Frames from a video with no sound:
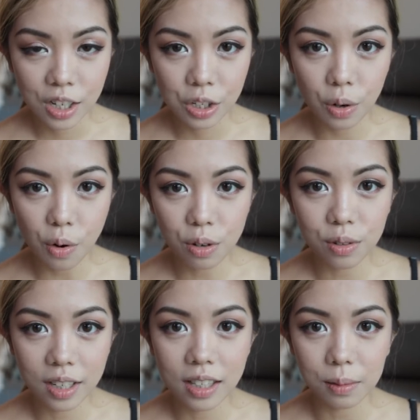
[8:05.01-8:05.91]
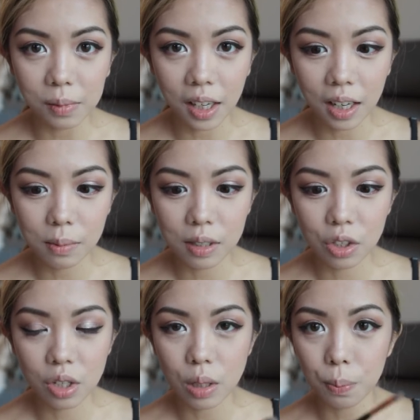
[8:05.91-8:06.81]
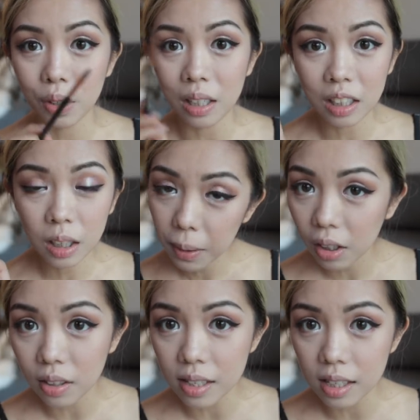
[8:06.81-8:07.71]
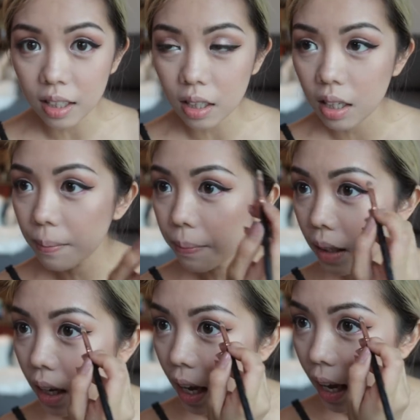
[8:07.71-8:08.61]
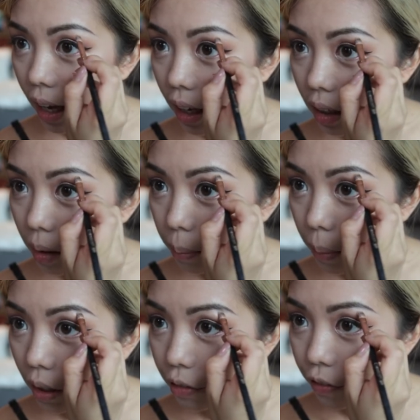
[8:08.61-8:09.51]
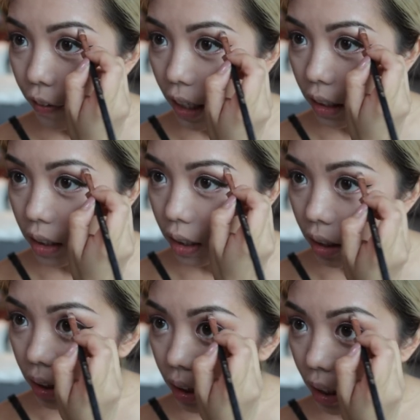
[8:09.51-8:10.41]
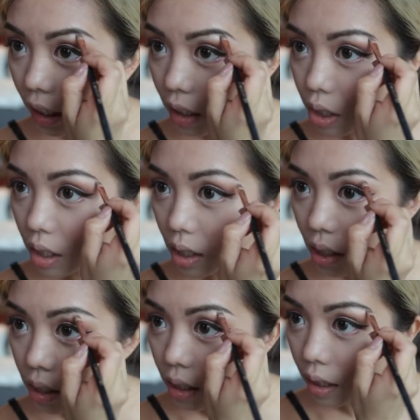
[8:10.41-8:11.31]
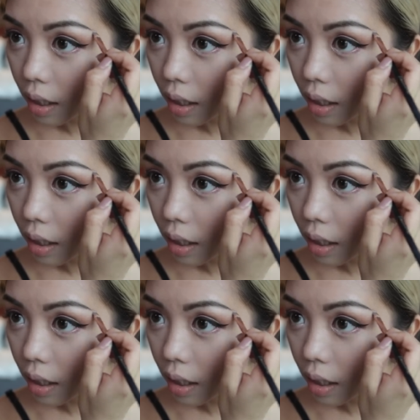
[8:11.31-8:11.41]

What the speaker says: So all you need sometimes is just to put a little bit of concealer and perfect the edges,